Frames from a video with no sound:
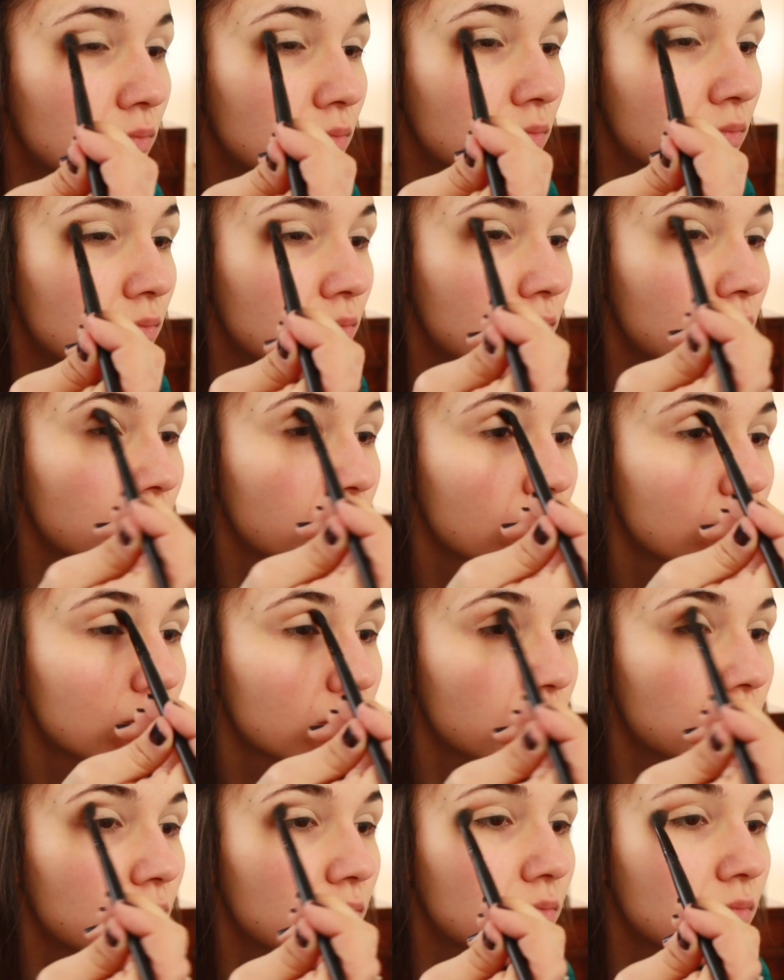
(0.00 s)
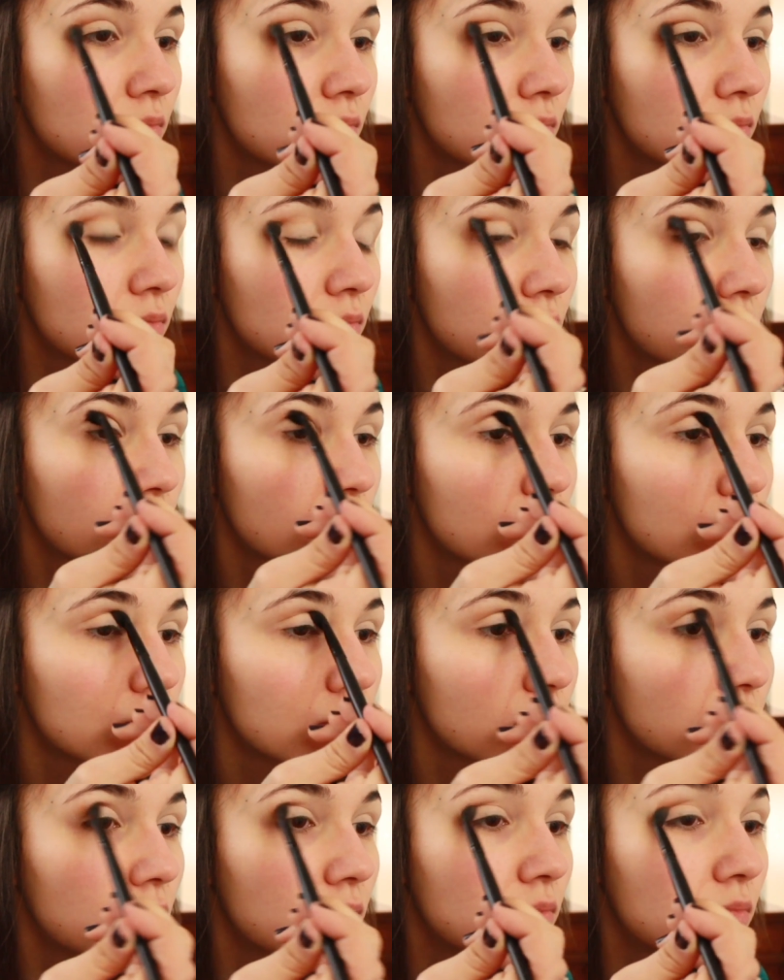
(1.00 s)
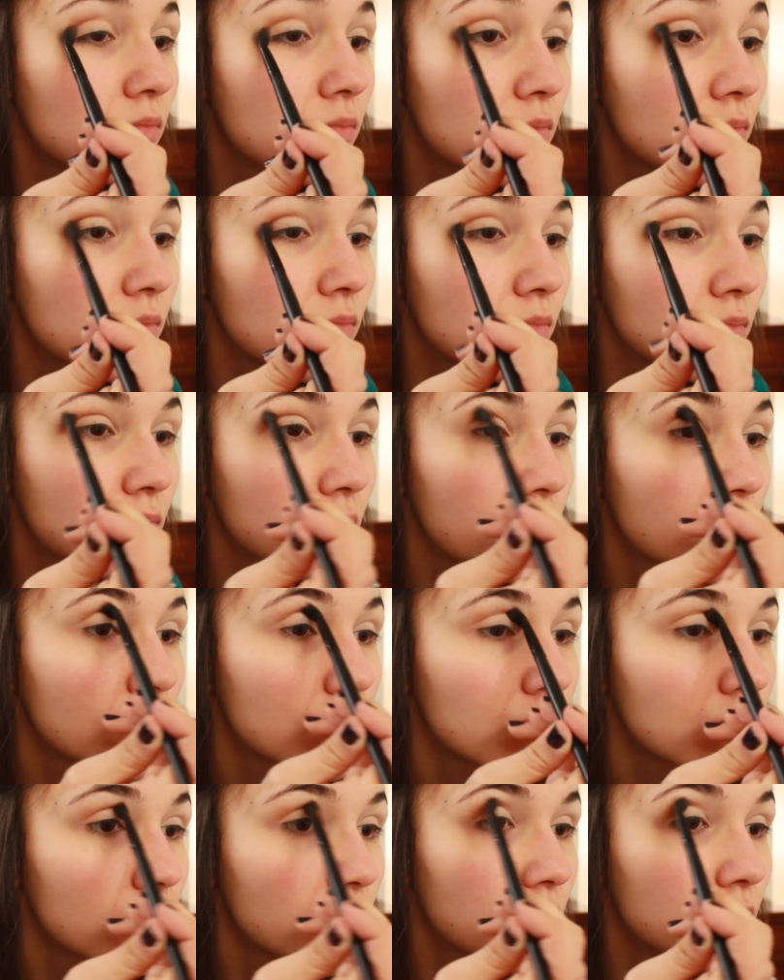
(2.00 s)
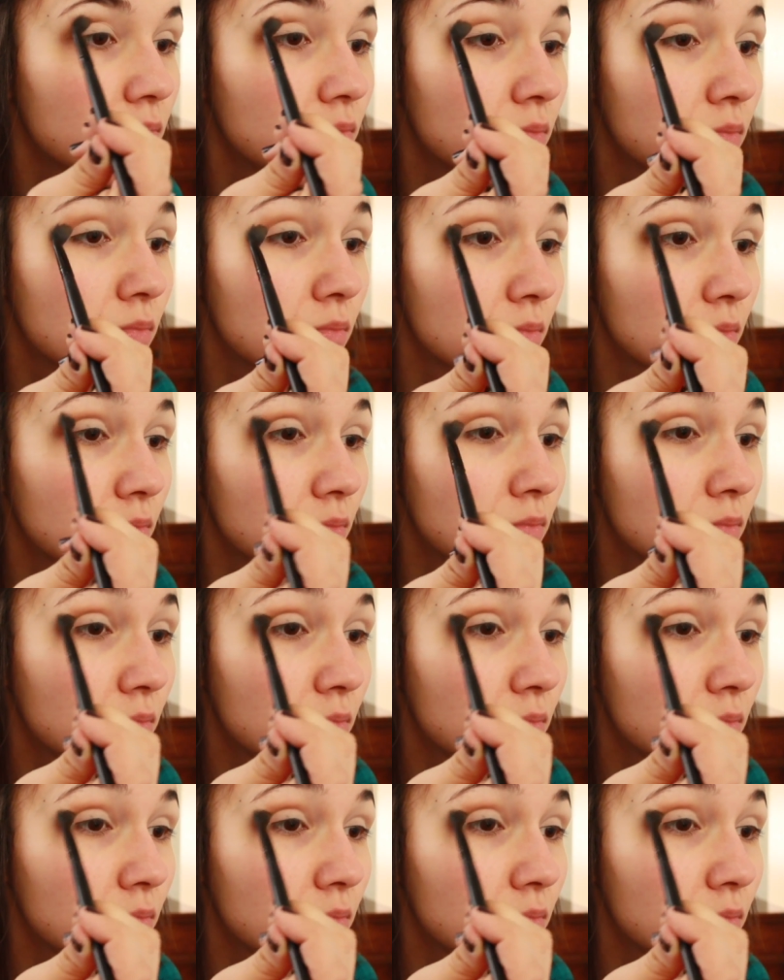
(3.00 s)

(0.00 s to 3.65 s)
Britches and start building up that crease color.